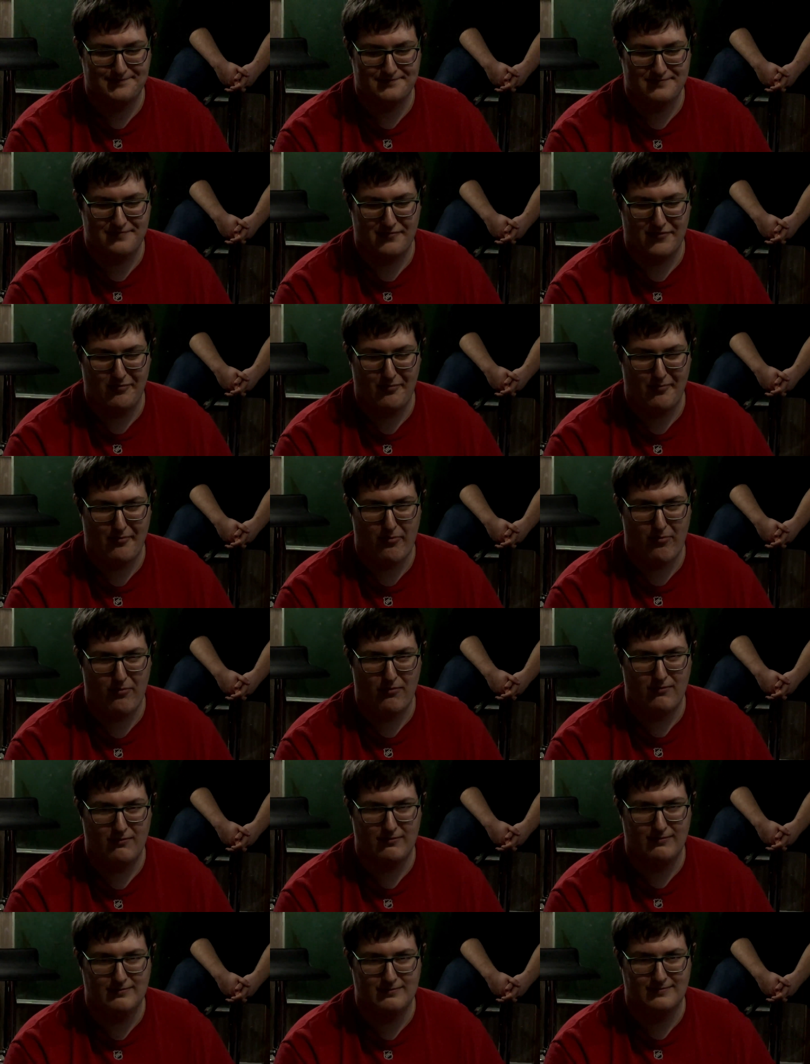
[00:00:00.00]

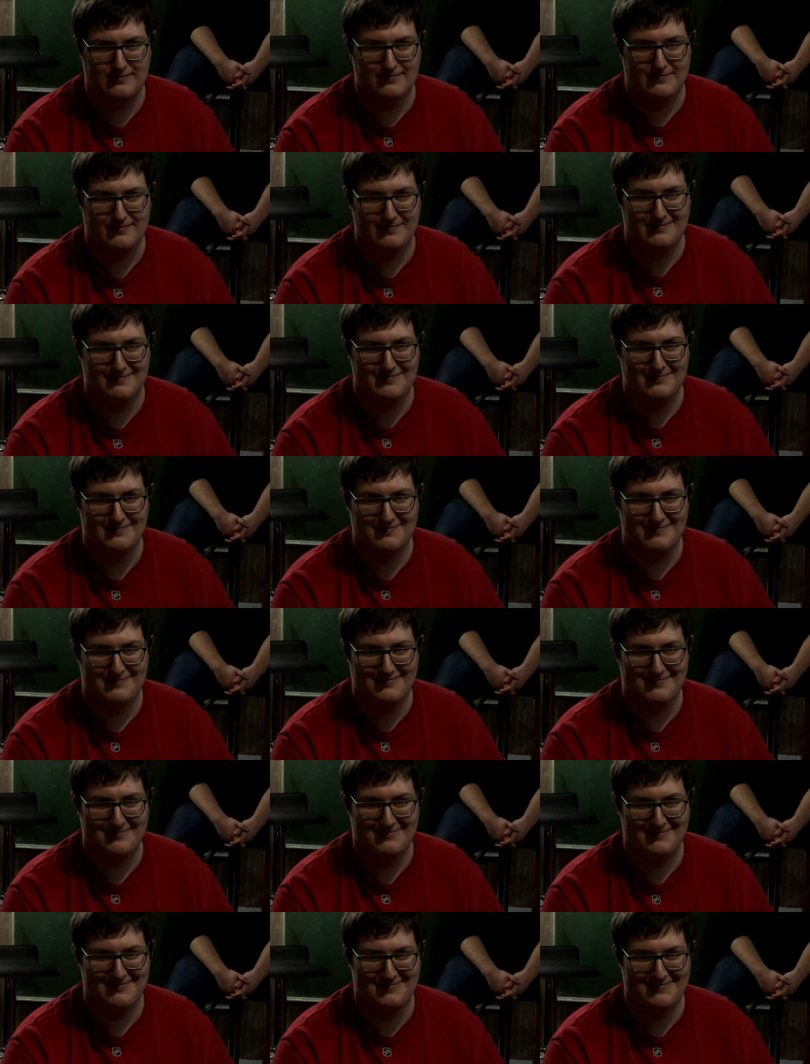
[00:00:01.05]

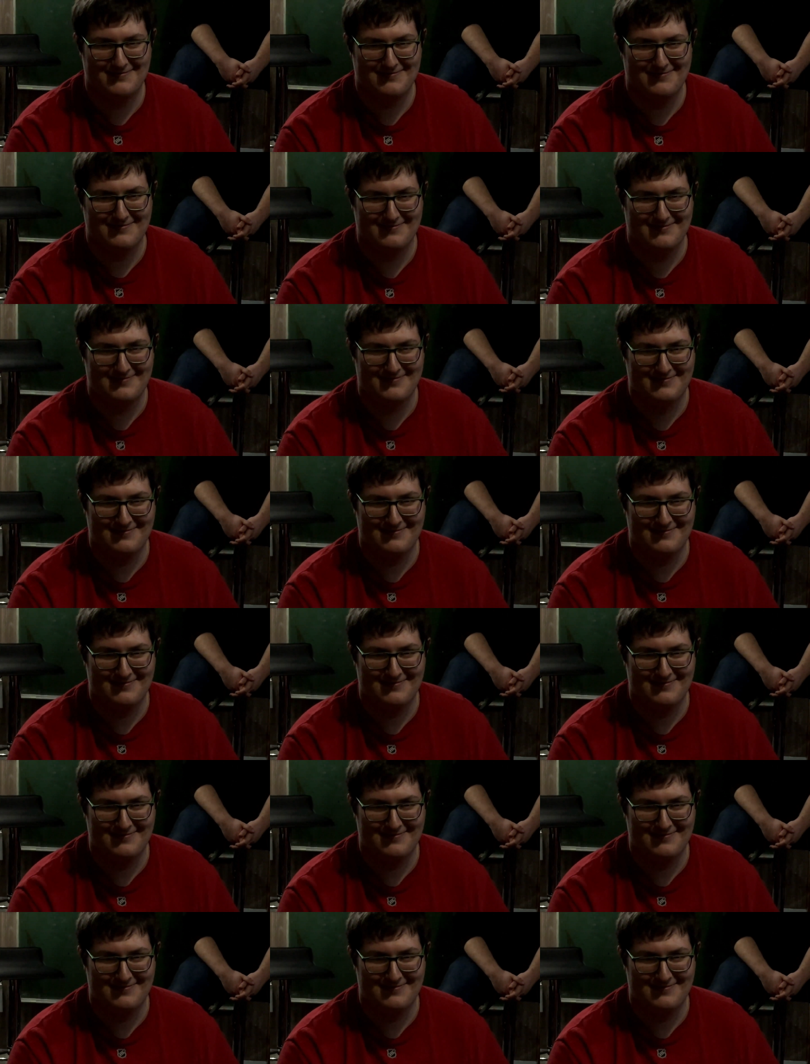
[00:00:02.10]
[no speech]